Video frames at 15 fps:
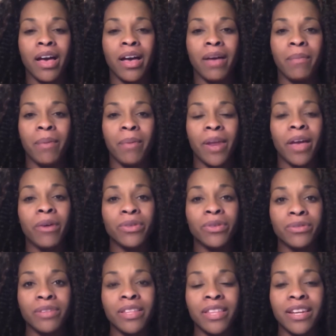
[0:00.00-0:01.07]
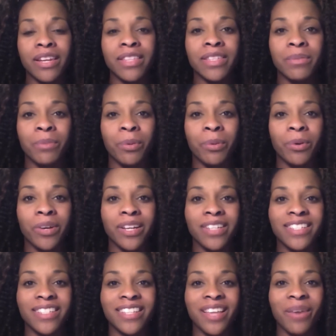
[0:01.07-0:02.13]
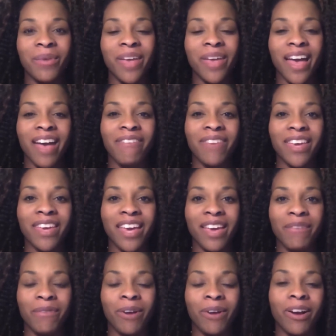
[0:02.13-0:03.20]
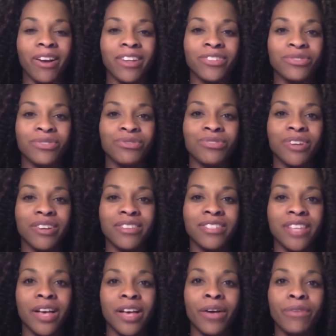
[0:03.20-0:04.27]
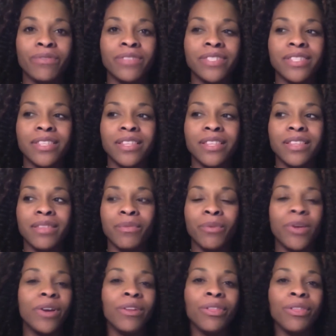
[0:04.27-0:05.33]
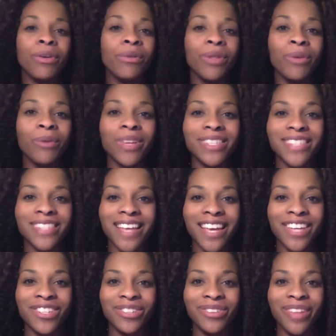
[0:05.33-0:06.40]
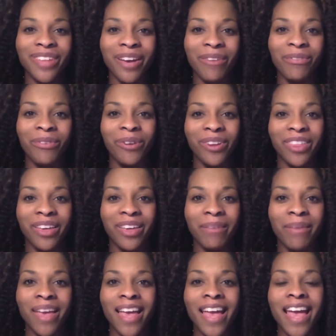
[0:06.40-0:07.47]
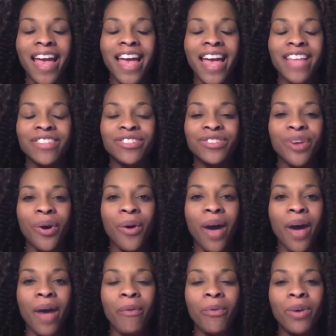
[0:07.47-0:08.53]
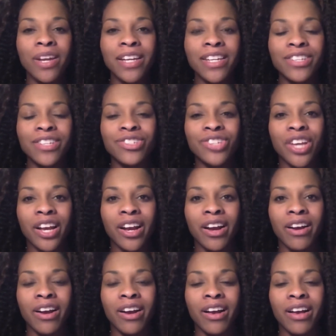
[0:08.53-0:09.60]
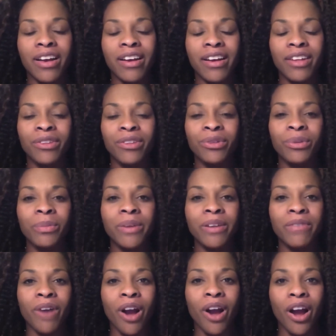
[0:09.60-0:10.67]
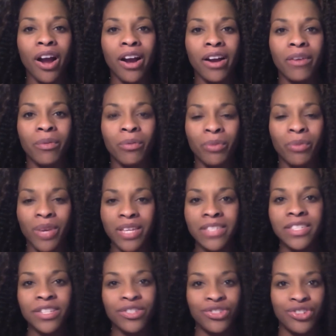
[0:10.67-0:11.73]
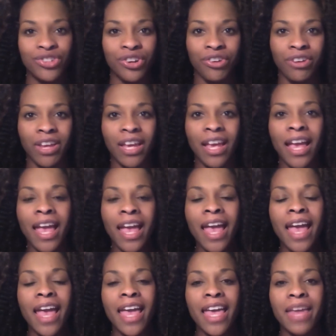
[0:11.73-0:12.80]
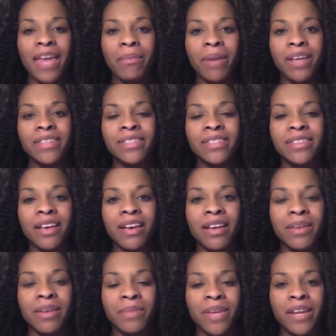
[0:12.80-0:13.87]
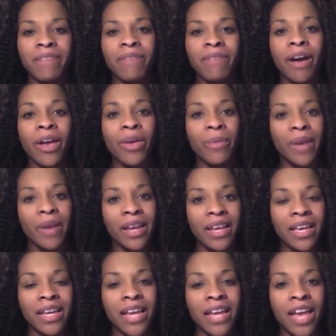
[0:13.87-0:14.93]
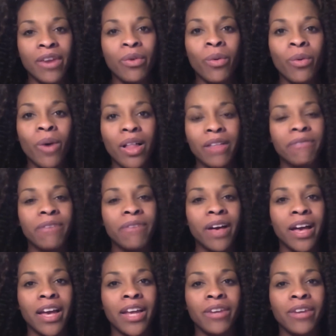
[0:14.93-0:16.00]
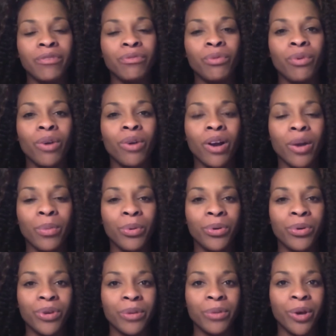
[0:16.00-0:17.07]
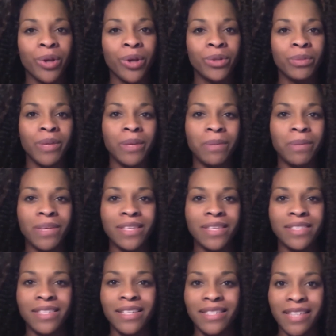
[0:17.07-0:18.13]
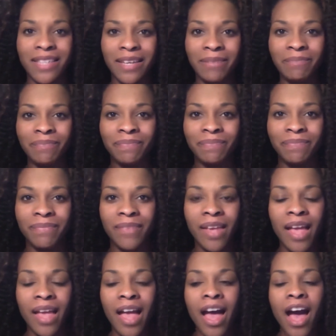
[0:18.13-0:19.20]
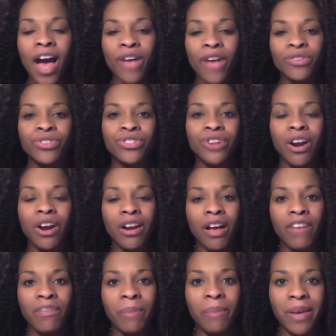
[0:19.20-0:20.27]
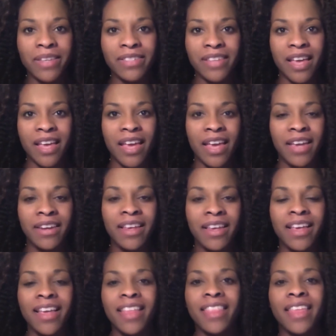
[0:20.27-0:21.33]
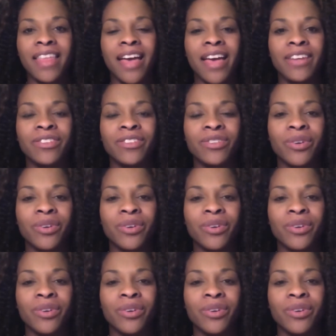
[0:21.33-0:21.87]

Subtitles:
but I also think that it's important that we advocate for our children ourselves. We are the only ones that can do that for them. And so I wanted to share a little bit of our recent journey and my son being evaluated and qualifying for a program called PPCD. I'll start off by saying that